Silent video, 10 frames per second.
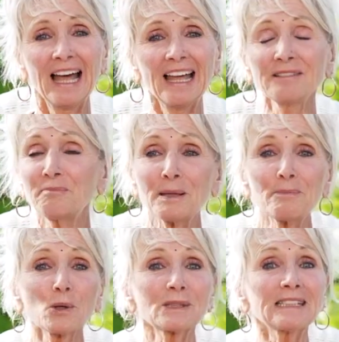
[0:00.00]
And
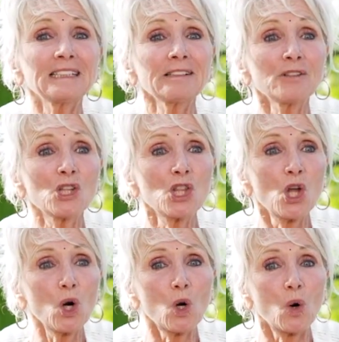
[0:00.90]
people didn't even
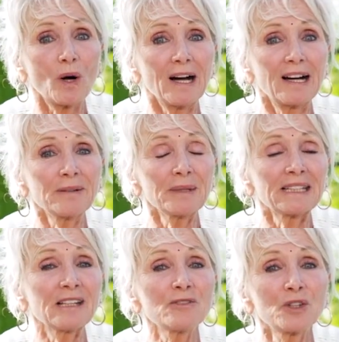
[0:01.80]
know. I
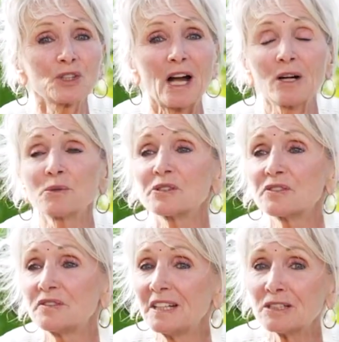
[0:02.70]
mean, even I
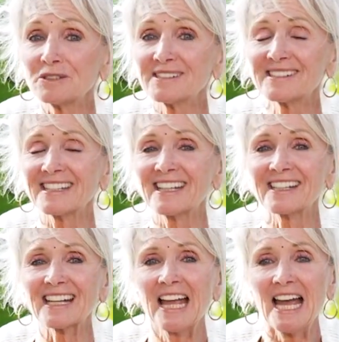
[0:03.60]
was very
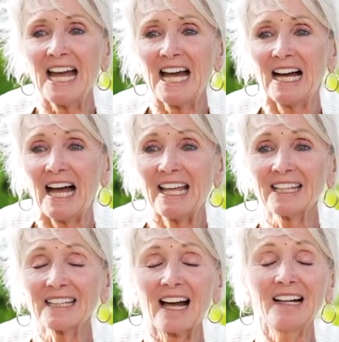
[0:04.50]
sick,
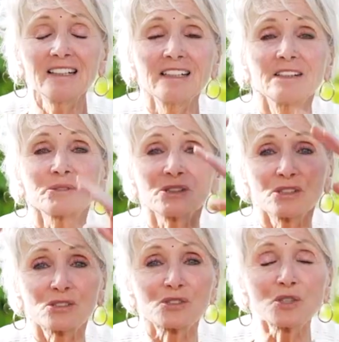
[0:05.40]
and
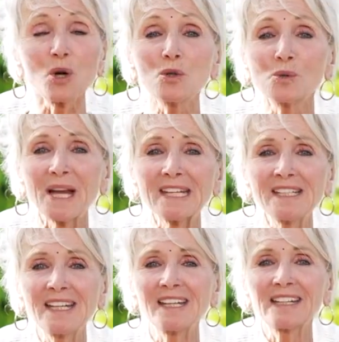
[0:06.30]
so
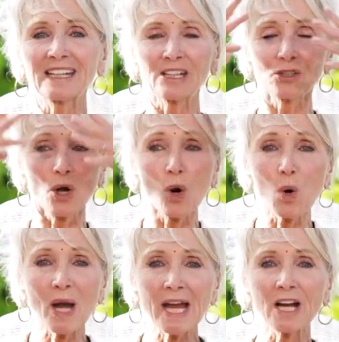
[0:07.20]
radiating,
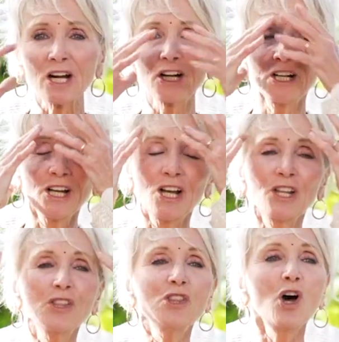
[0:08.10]
no air,
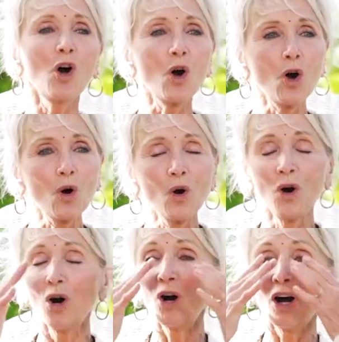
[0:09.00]
no
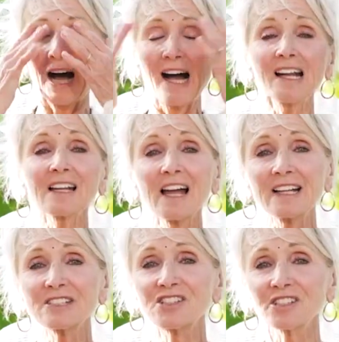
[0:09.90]

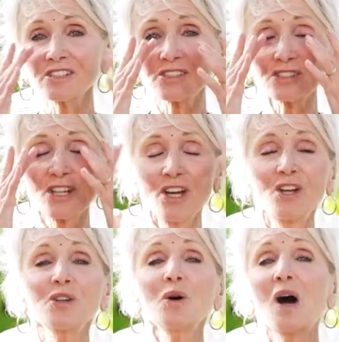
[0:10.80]
eyelashes,
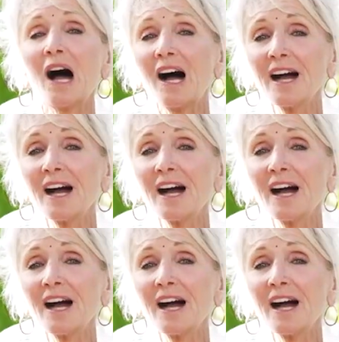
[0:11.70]
no